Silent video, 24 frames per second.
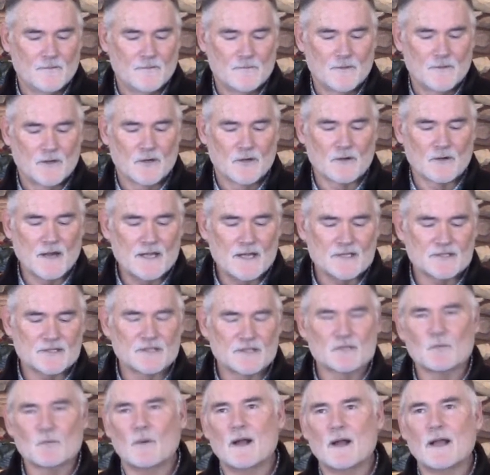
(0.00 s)
Grace
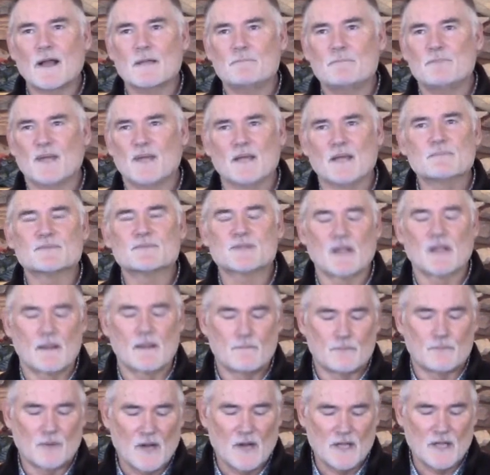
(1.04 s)
is why pimps
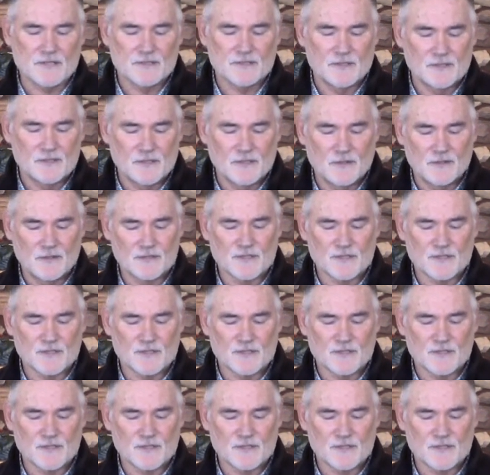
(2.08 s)
and prostitutes